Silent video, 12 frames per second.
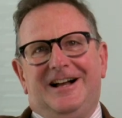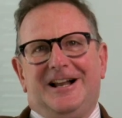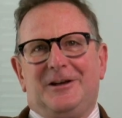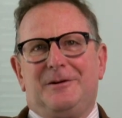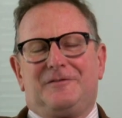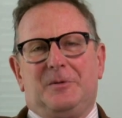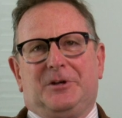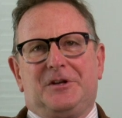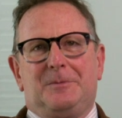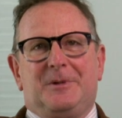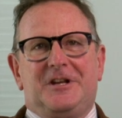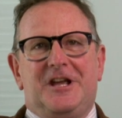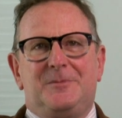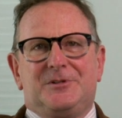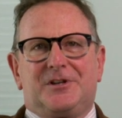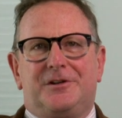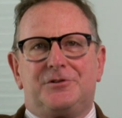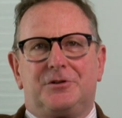Hello, everybody. My name is
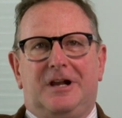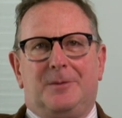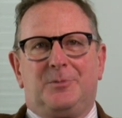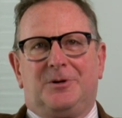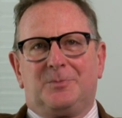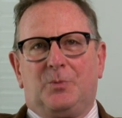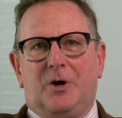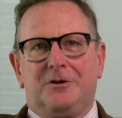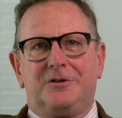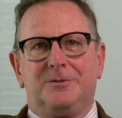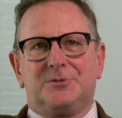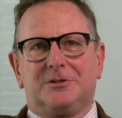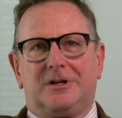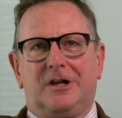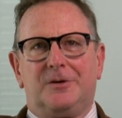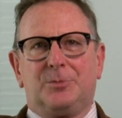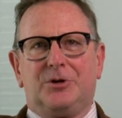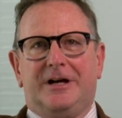Andrew Clapham. Welcome to
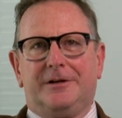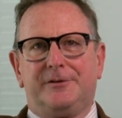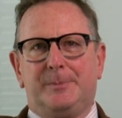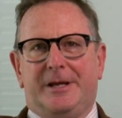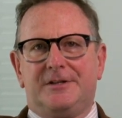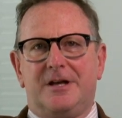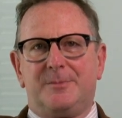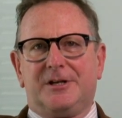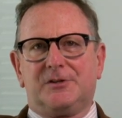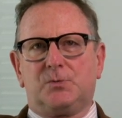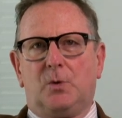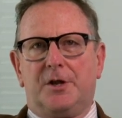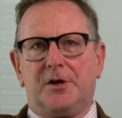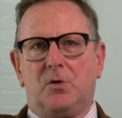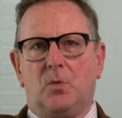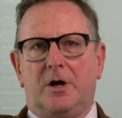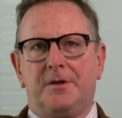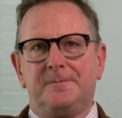Global Health Pandemics
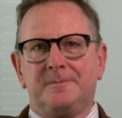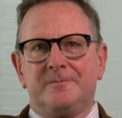101,